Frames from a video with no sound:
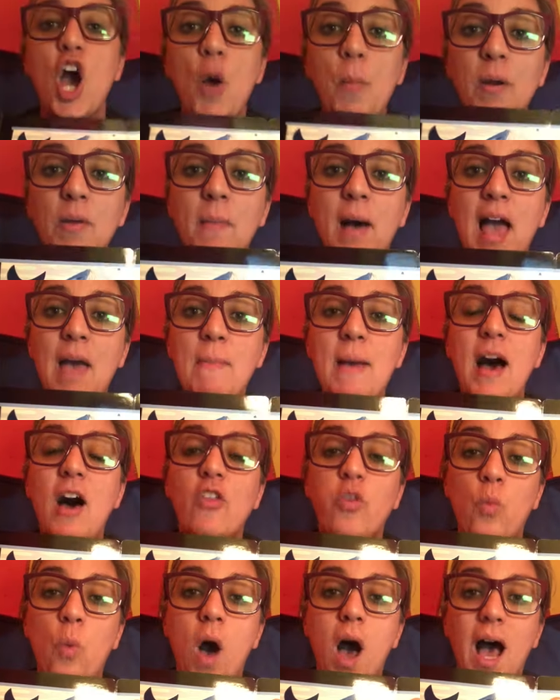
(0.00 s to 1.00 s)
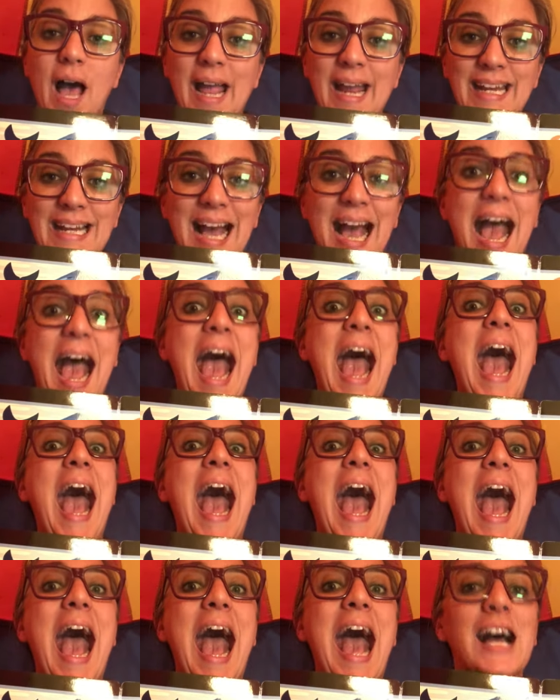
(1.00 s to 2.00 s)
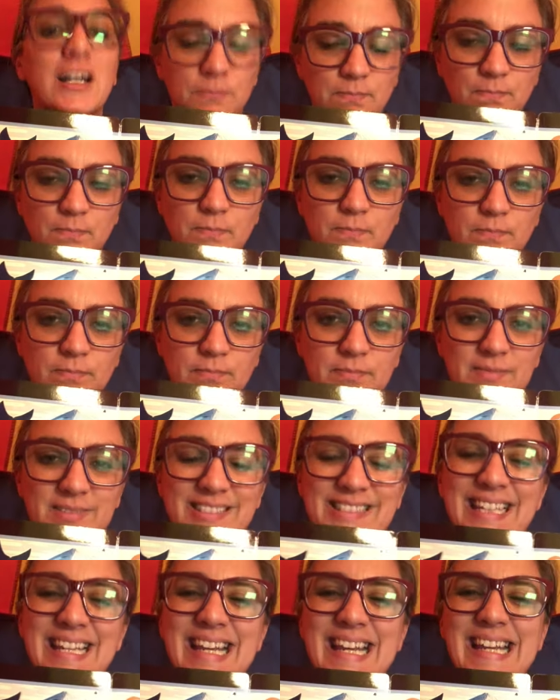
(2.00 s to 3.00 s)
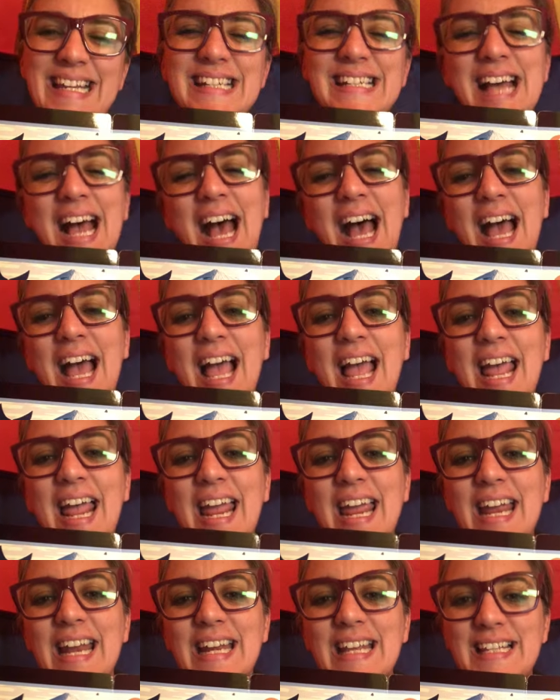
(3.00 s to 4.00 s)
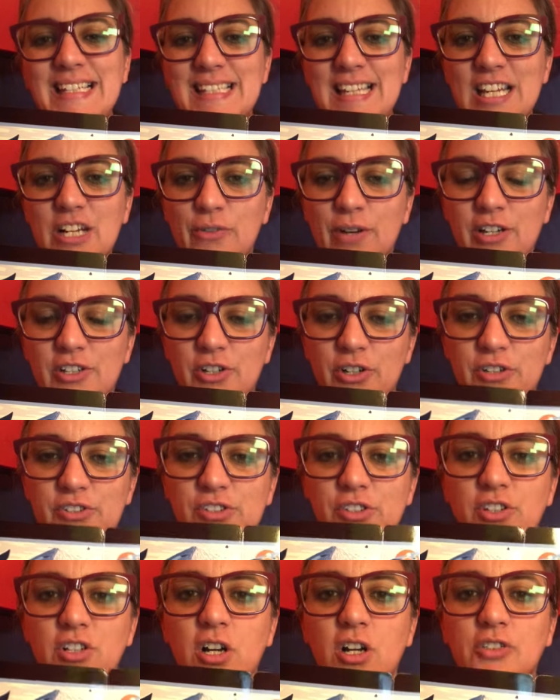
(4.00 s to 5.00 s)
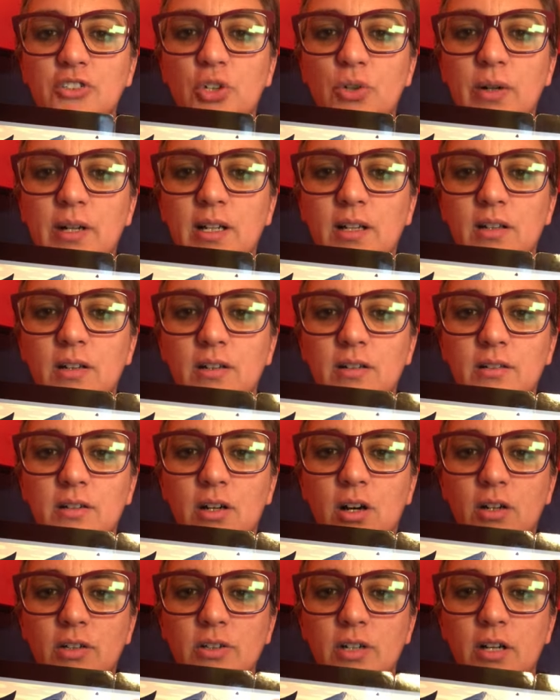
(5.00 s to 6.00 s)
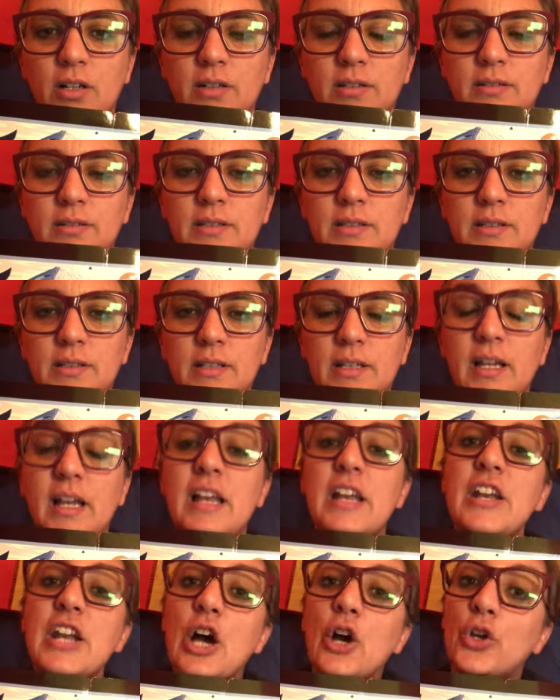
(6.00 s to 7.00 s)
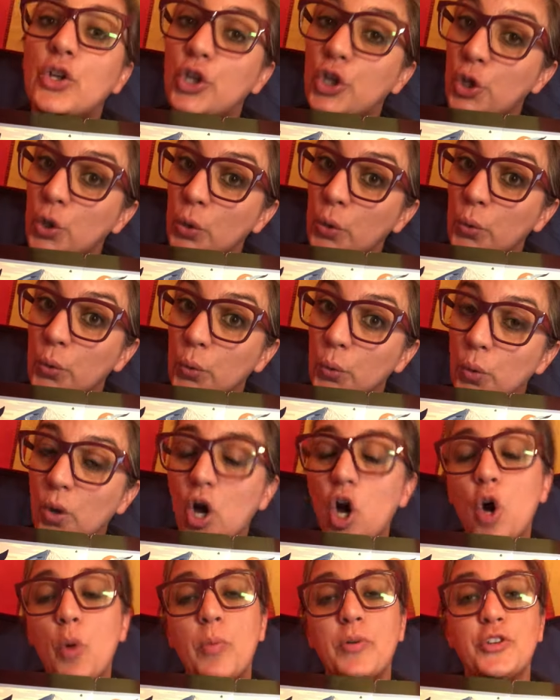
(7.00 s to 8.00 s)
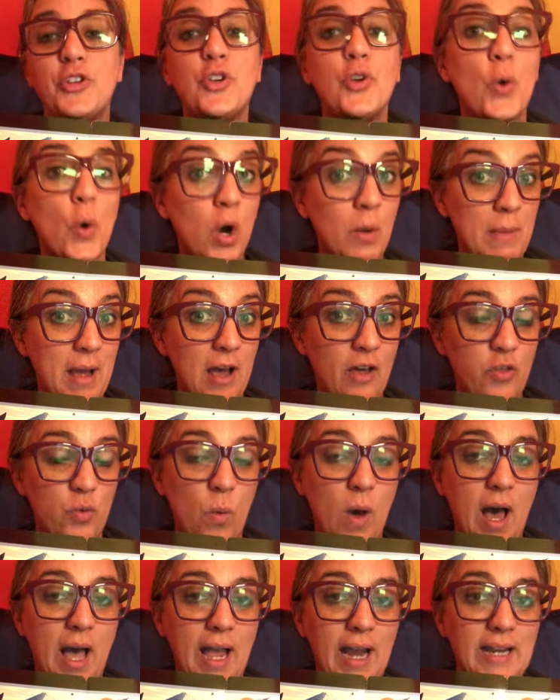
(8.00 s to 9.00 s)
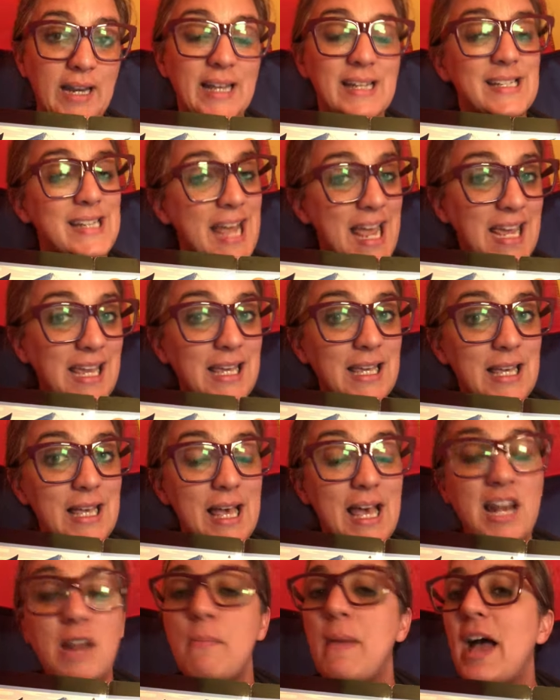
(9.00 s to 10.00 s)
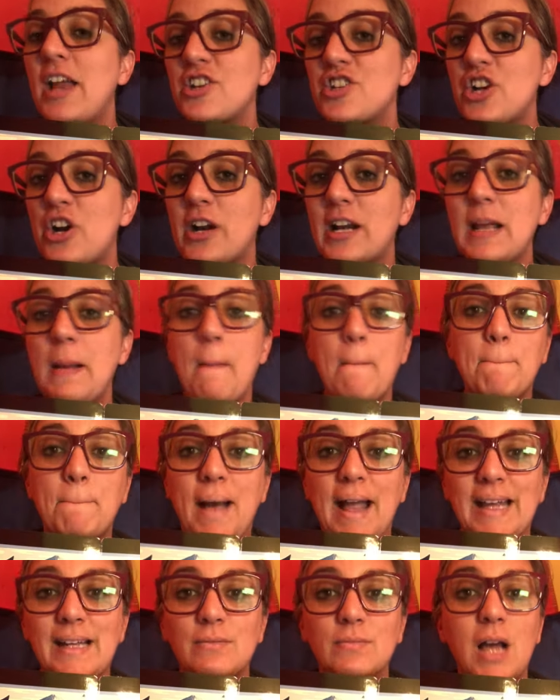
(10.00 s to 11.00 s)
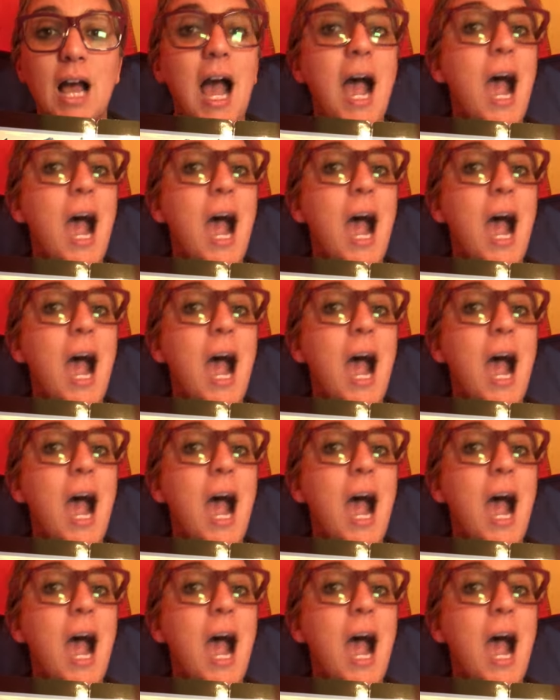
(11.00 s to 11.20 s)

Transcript: open my mouth wide to eat tiny sea creatures called krill. Now you open your mouth wide and take an imaginary bite.